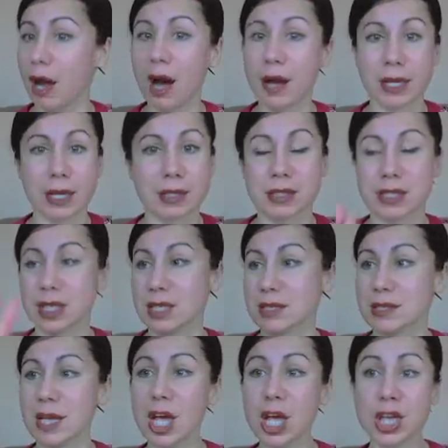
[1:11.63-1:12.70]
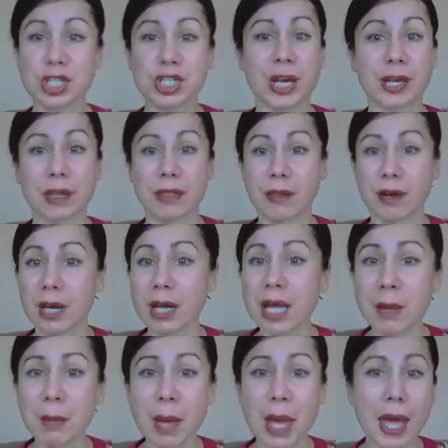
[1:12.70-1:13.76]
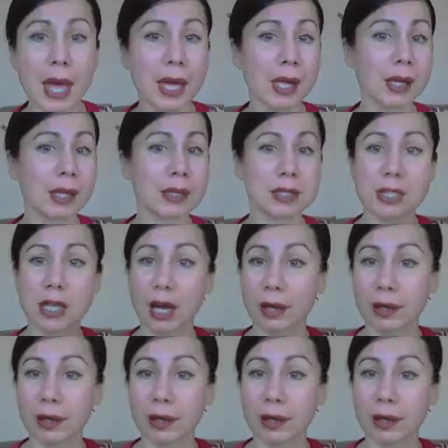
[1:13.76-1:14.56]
The audience is checking their emails,